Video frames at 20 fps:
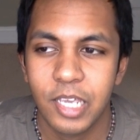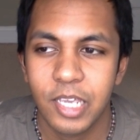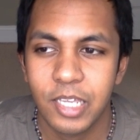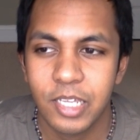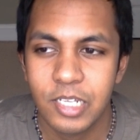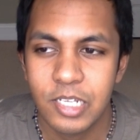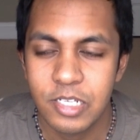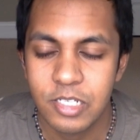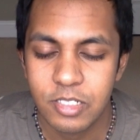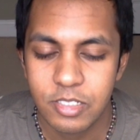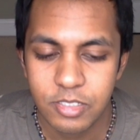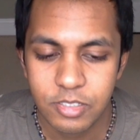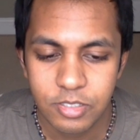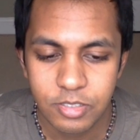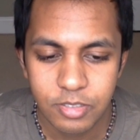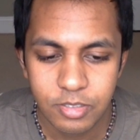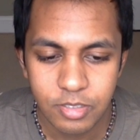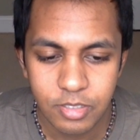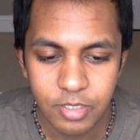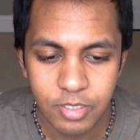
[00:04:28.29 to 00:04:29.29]
and
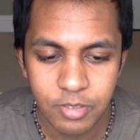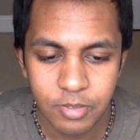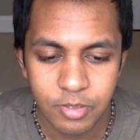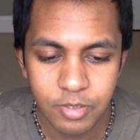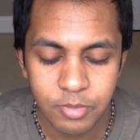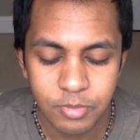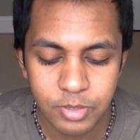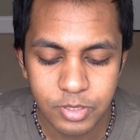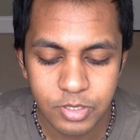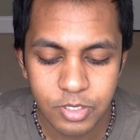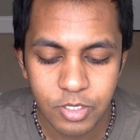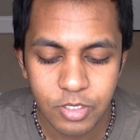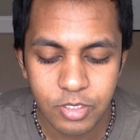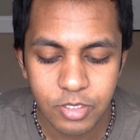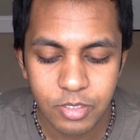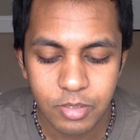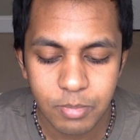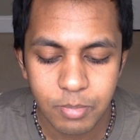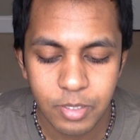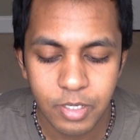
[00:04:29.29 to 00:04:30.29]
it was
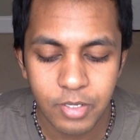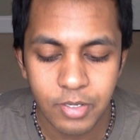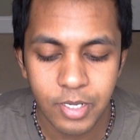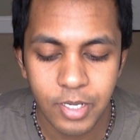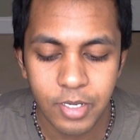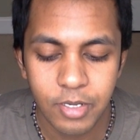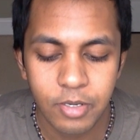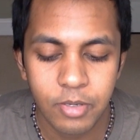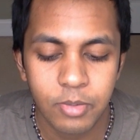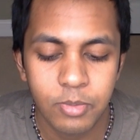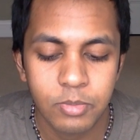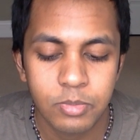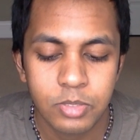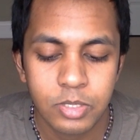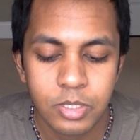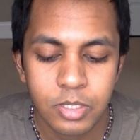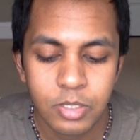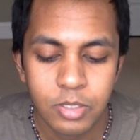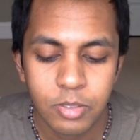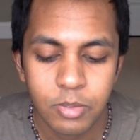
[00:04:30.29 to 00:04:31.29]
talking about how
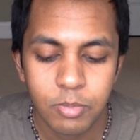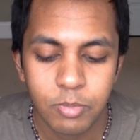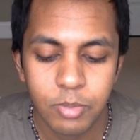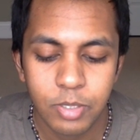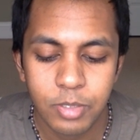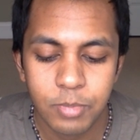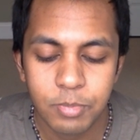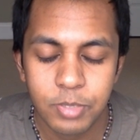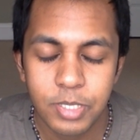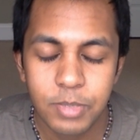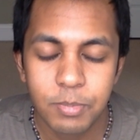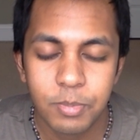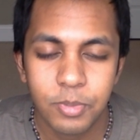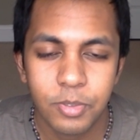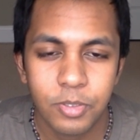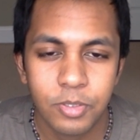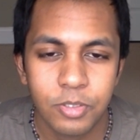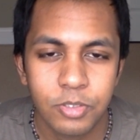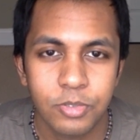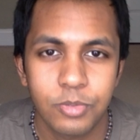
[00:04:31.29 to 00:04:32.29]
when
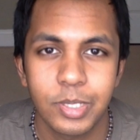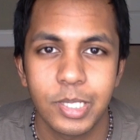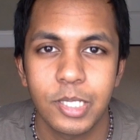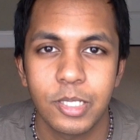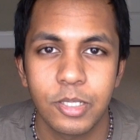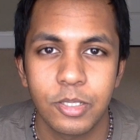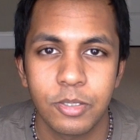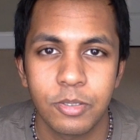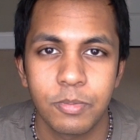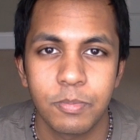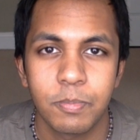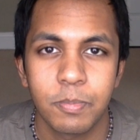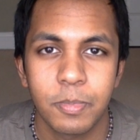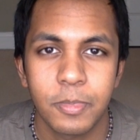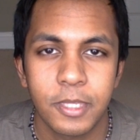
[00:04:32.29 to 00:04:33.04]
people greet you,